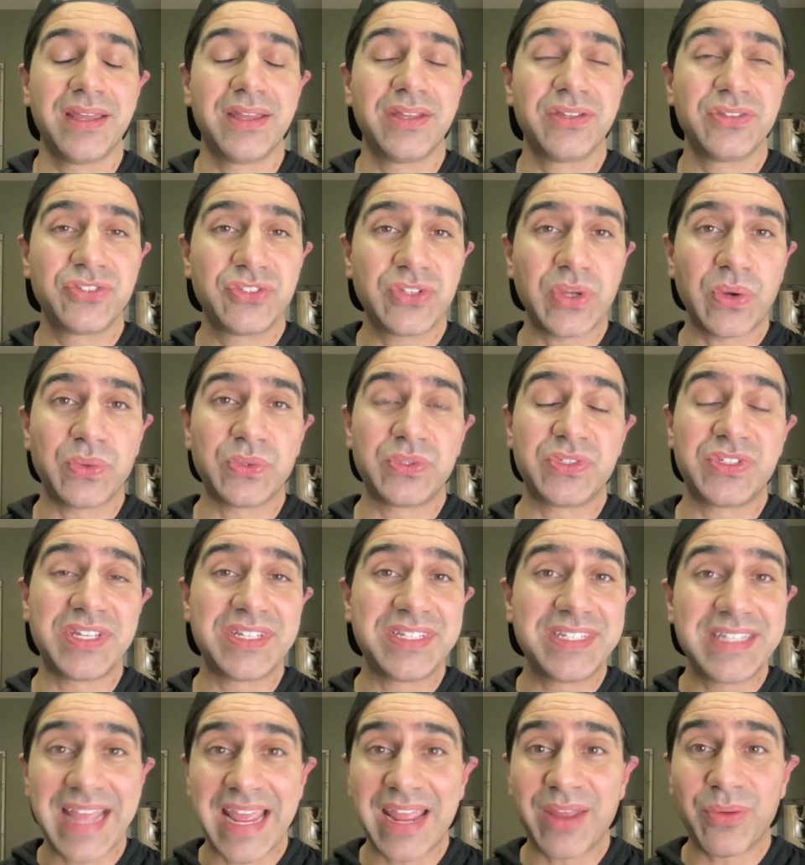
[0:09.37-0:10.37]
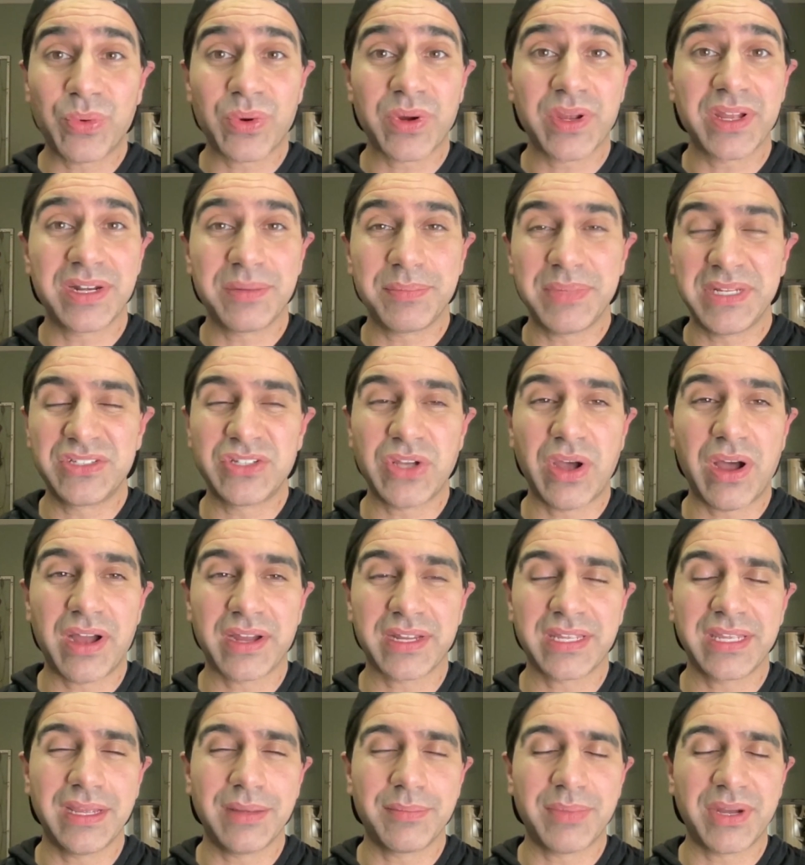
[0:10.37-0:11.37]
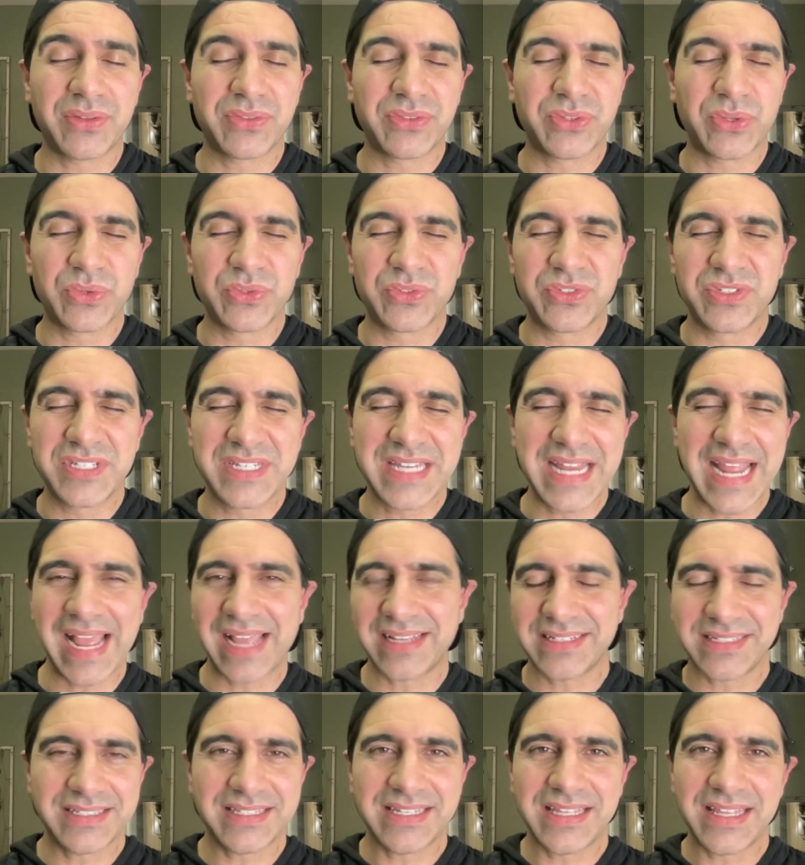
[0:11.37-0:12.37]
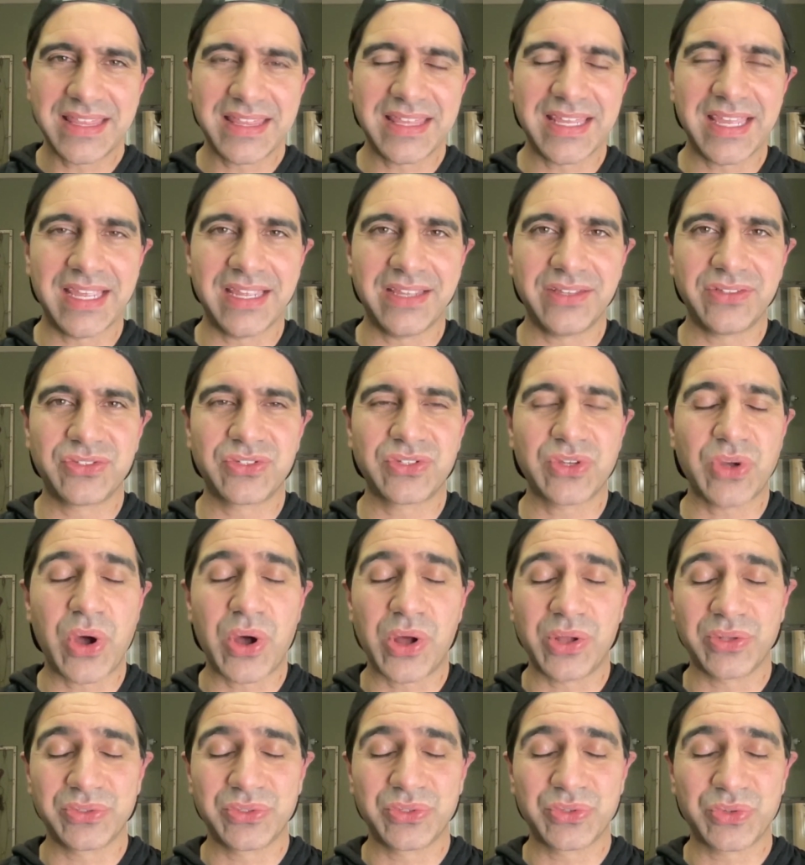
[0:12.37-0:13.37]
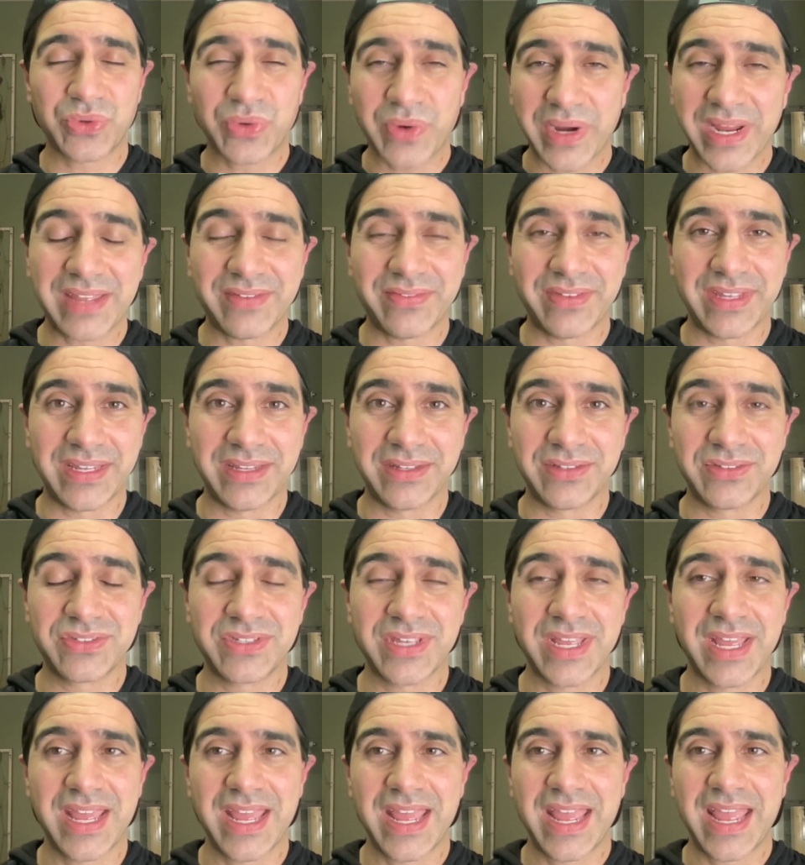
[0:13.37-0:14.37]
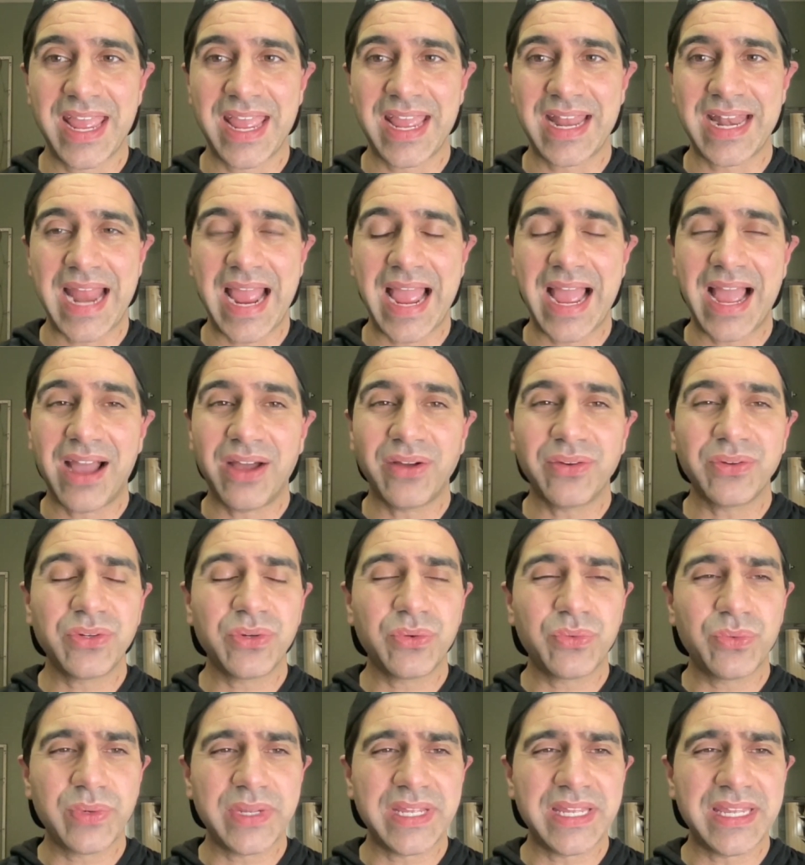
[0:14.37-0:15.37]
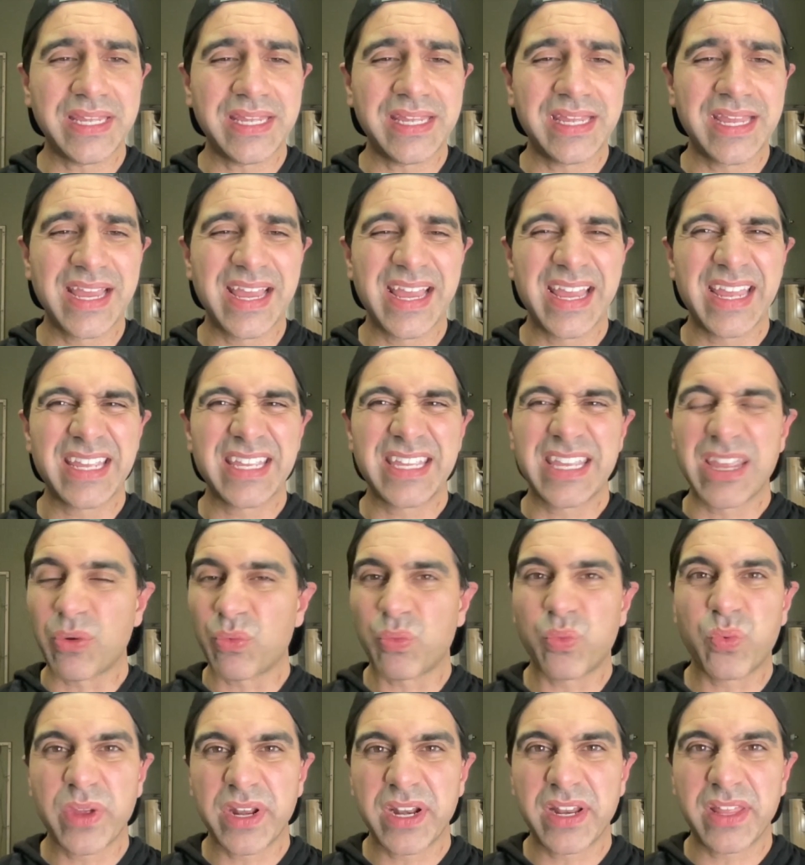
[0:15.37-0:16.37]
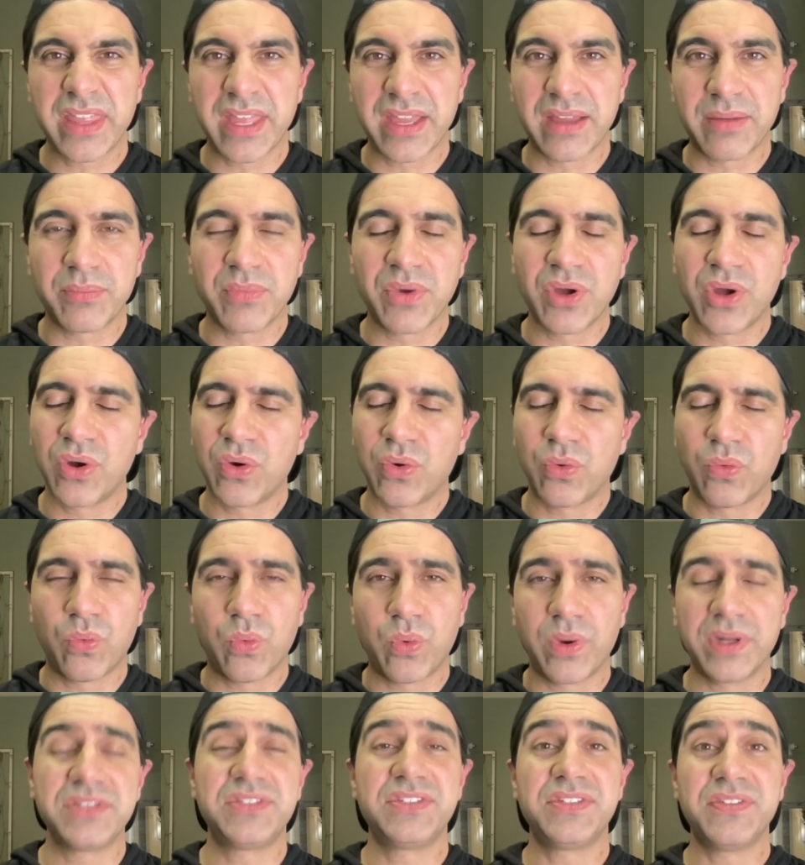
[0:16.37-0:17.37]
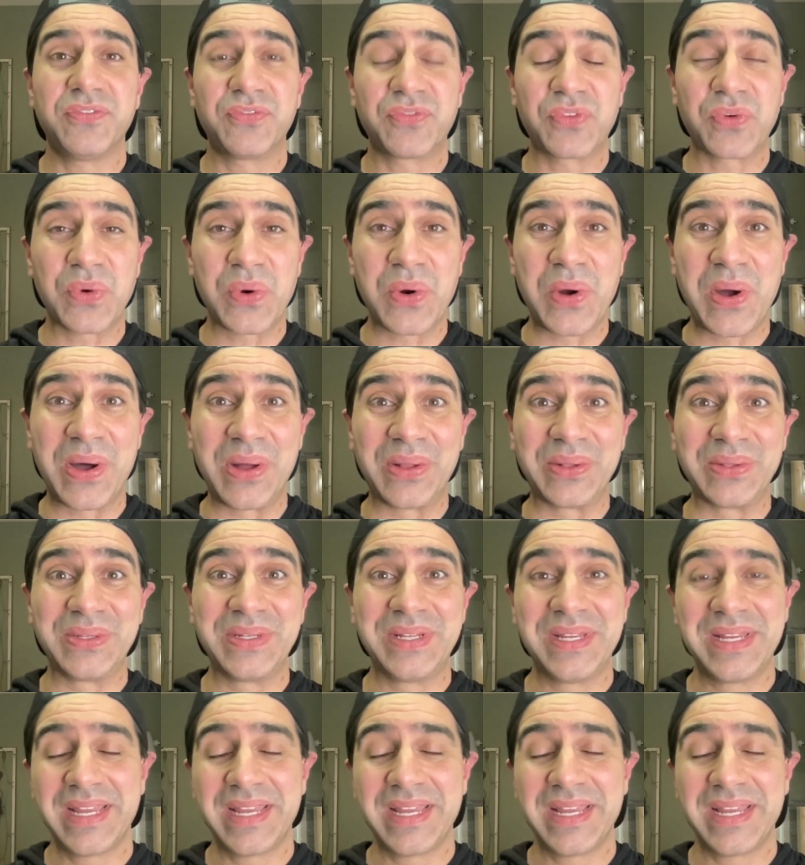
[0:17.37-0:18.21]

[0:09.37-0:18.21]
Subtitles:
So, today we're going to be talking about those nasty things called cravings and how do we get rid of them once and for all.